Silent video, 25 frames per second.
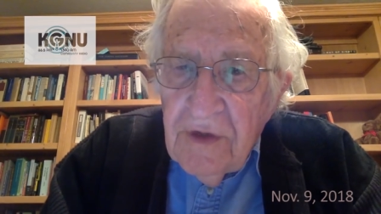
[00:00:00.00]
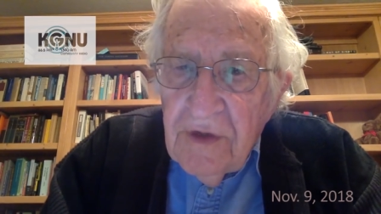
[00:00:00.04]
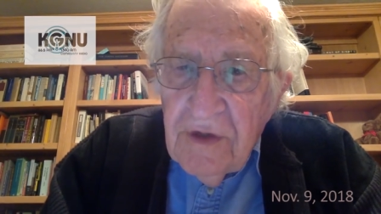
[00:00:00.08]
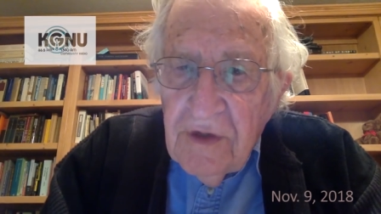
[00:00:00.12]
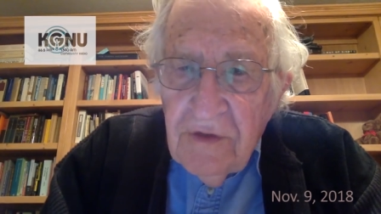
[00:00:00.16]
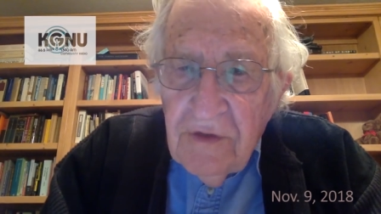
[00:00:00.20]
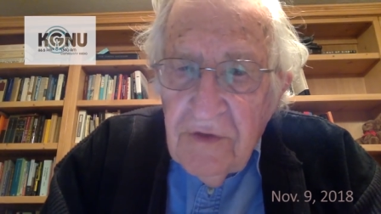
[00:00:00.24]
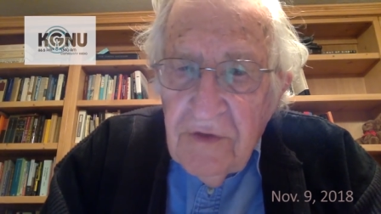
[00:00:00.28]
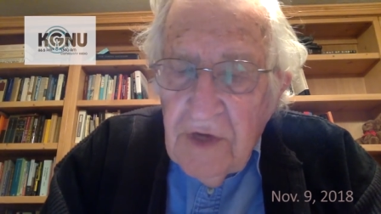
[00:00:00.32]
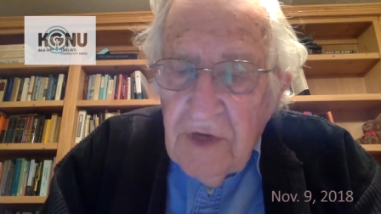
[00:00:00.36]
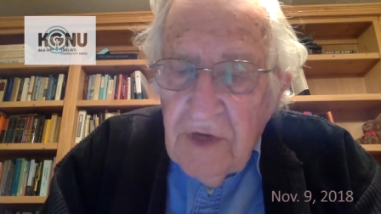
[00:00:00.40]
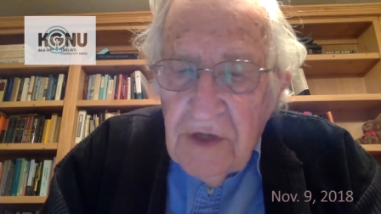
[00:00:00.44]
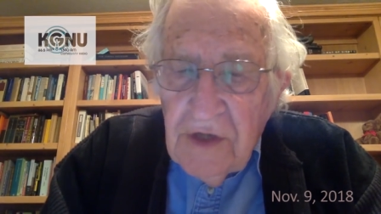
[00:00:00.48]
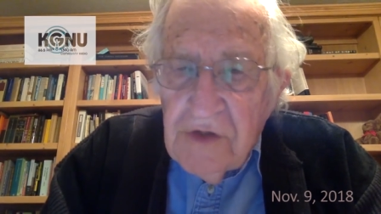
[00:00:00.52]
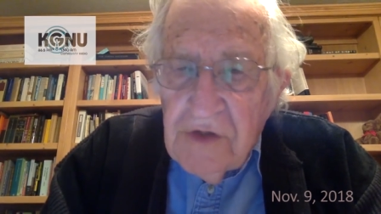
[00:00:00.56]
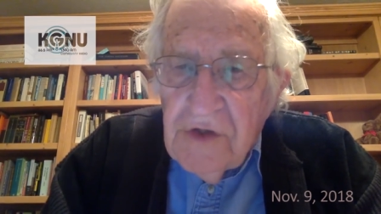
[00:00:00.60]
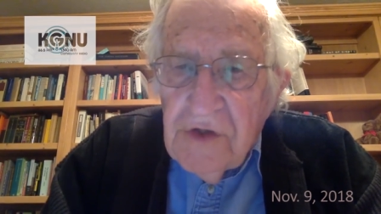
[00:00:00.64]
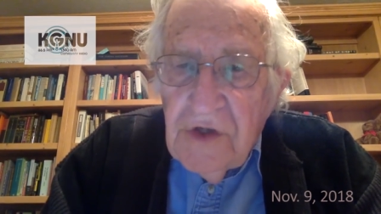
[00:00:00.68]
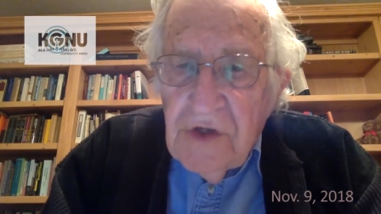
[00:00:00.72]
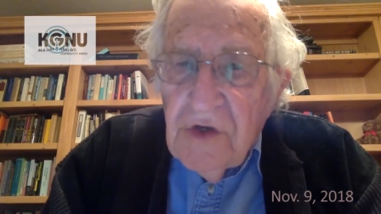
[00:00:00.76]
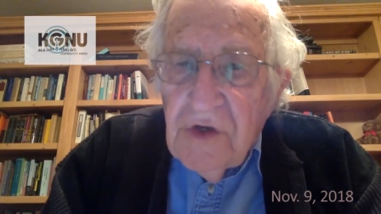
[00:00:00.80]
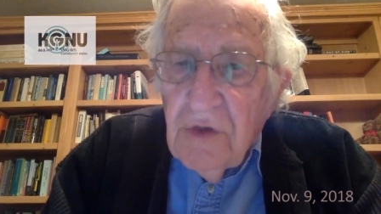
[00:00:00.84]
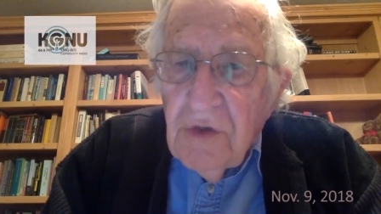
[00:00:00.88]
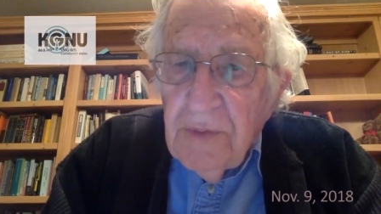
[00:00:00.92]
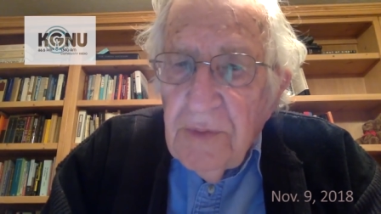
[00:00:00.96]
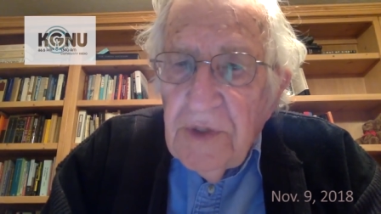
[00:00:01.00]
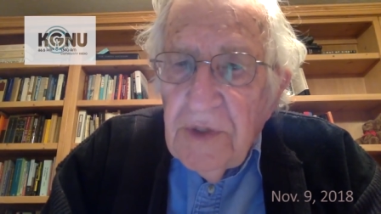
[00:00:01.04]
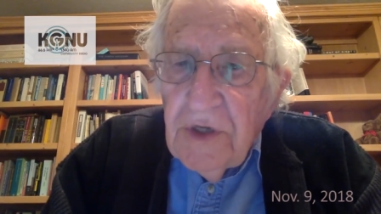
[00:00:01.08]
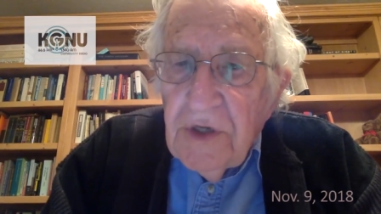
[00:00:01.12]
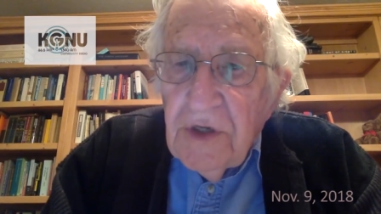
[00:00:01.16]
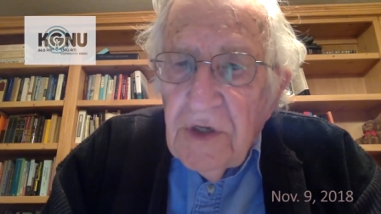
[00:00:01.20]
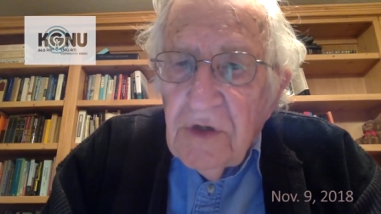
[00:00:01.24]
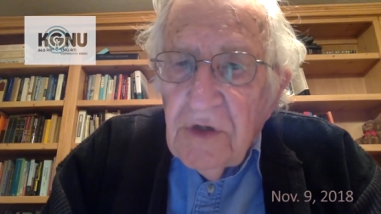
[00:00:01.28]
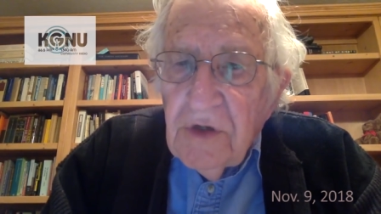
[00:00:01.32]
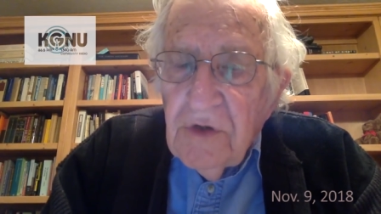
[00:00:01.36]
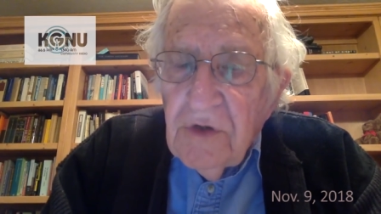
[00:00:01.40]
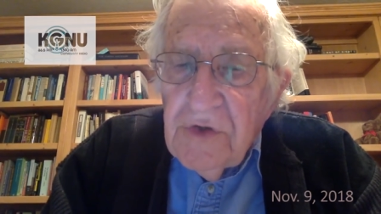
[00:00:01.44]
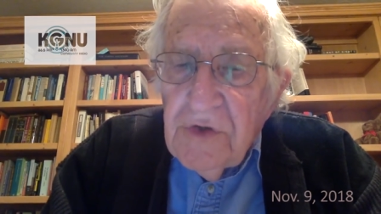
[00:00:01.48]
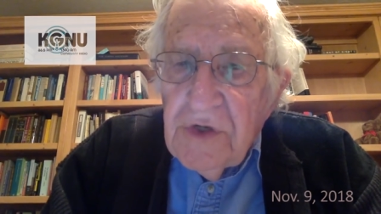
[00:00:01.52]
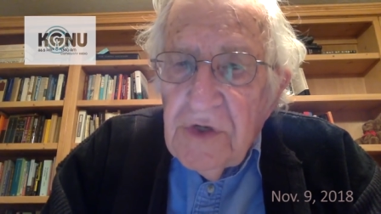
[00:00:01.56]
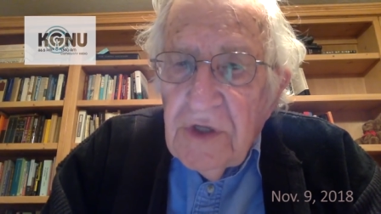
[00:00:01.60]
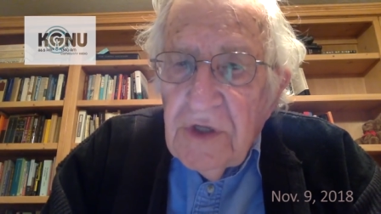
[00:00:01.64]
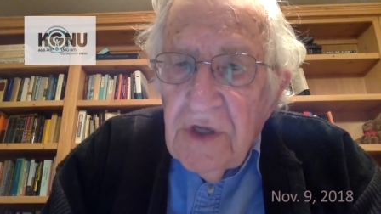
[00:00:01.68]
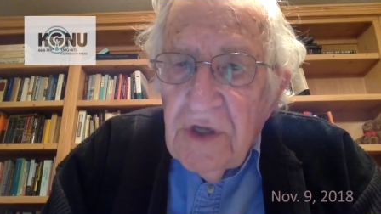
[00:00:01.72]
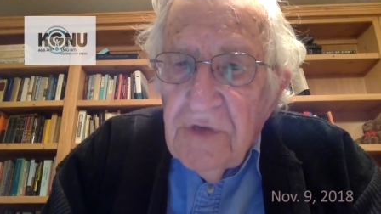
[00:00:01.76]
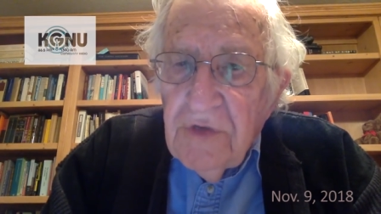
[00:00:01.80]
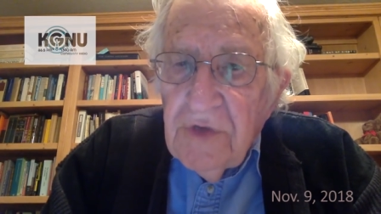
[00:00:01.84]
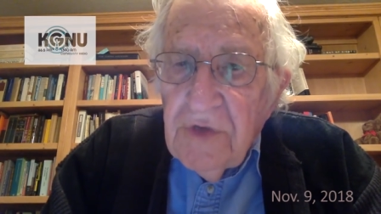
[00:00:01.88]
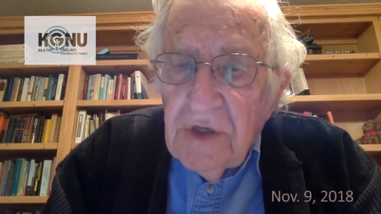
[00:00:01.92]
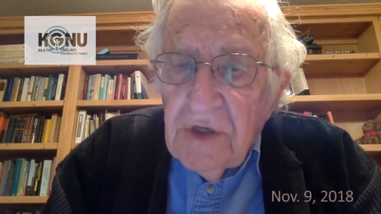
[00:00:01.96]
vast geopolitical
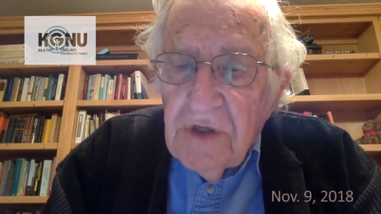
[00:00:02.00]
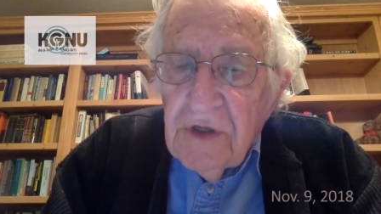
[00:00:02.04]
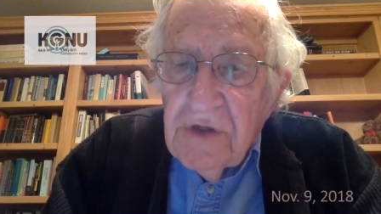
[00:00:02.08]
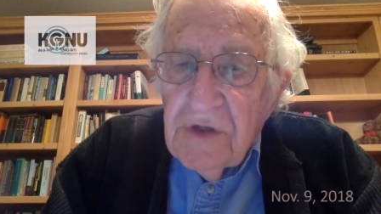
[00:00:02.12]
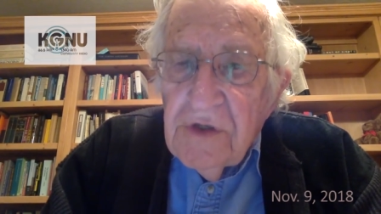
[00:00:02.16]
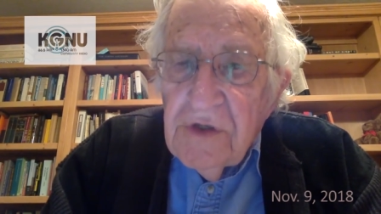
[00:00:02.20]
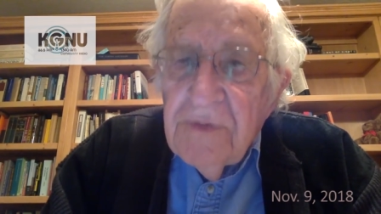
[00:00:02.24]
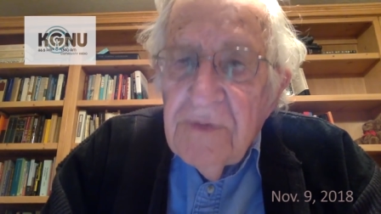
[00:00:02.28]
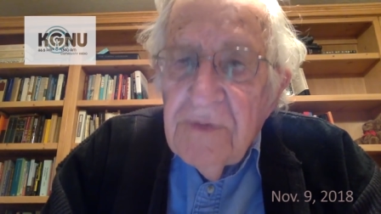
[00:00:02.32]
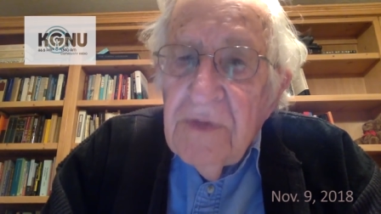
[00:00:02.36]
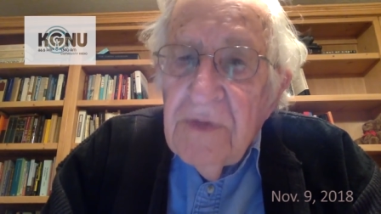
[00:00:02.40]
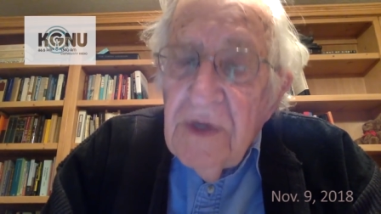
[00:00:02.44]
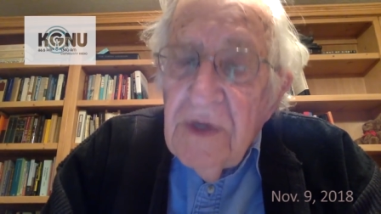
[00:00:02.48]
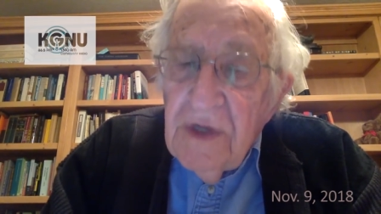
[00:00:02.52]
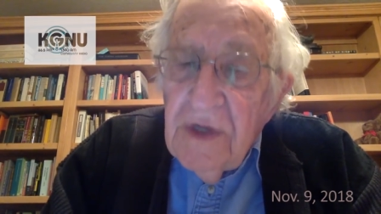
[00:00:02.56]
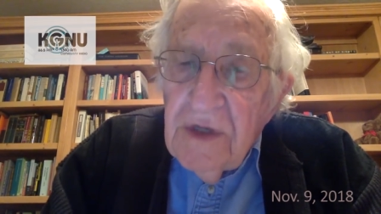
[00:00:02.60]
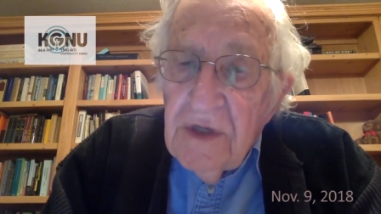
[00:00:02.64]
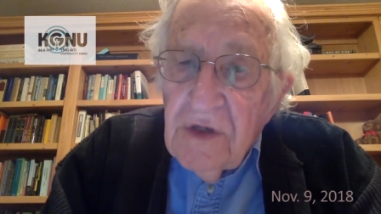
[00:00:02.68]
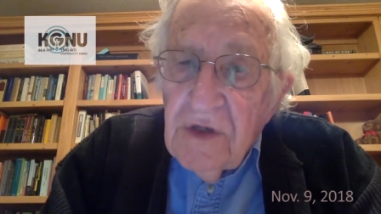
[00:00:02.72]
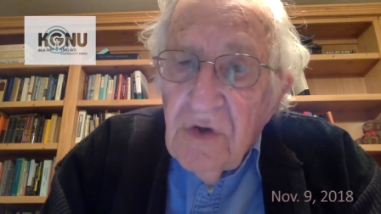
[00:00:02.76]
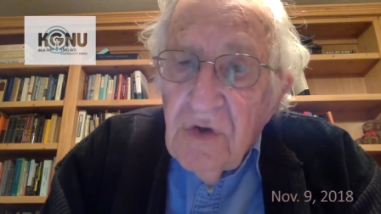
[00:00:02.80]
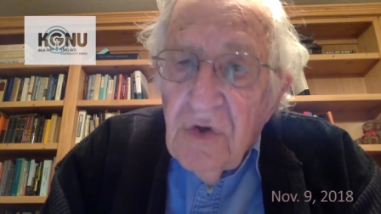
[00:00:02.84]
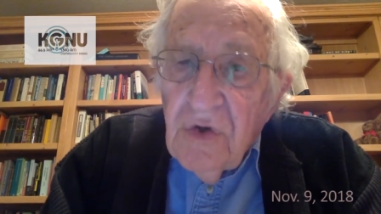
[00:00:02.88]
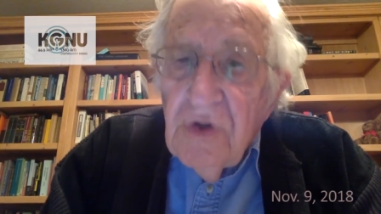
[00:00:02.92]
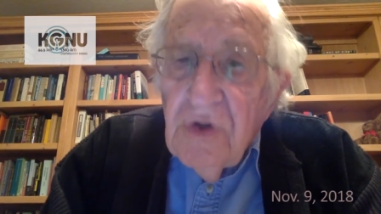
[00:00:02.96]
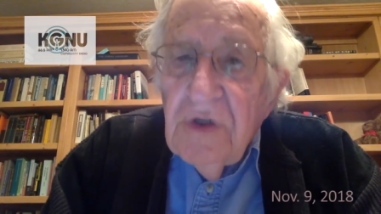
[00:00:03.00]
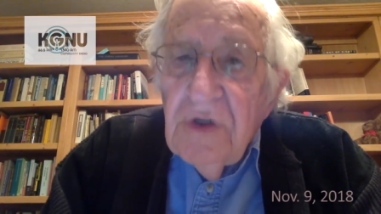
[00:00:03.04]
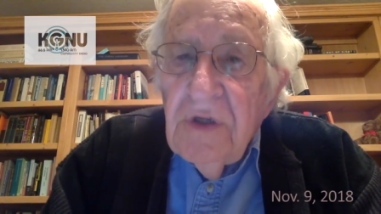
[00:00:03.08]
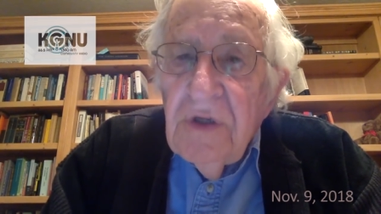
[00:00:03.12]
significance, could